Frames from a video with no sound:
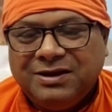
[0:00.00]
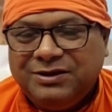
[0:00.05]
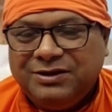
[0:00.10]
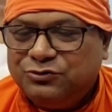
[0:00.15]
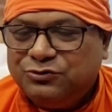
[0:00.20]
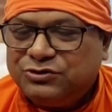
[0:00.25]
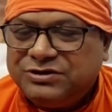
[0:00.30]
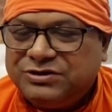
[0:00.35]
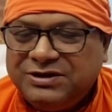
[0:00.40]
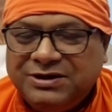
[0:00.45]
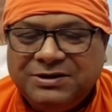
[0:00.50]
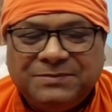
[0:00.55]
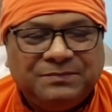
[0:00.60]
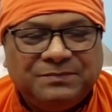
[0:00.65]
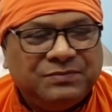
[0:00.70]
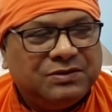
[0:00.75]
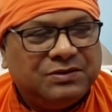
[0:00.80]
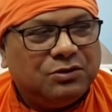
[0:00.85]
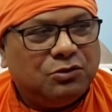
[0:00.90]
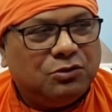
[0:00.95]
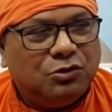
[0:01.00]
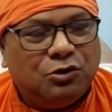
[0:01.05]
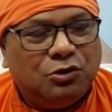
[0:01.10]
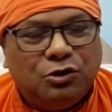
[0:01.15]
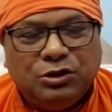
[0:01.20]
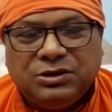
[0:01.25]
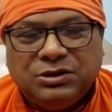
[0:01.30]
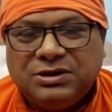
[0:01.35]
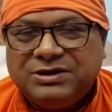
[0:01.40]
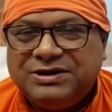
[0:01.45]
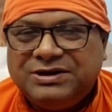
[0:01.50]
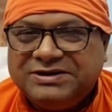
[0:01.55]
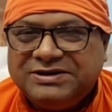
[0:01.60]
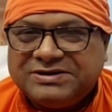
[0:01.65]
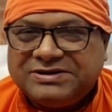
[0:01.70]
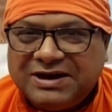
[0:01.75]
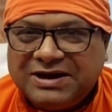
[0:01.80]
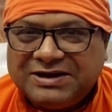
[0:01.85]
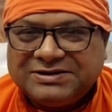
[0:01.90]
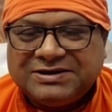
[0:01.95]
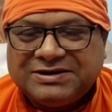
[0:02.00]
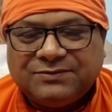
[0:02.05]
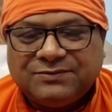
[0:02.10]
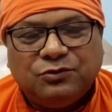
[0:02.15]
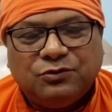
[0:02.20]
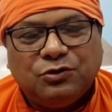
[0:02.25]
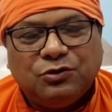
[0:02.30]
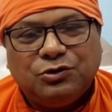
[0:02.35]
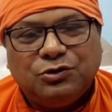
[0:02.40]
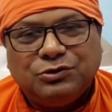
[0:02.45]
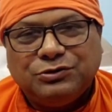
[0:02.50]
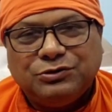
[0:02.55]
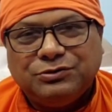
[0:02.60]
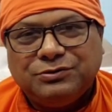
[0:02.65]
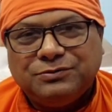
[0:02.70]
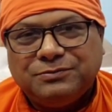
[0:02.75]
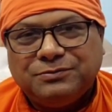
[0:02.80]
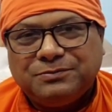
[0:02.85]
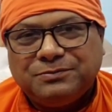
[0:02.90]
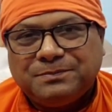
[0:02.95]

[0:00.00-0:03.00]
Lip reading: You see, all the desires have gone.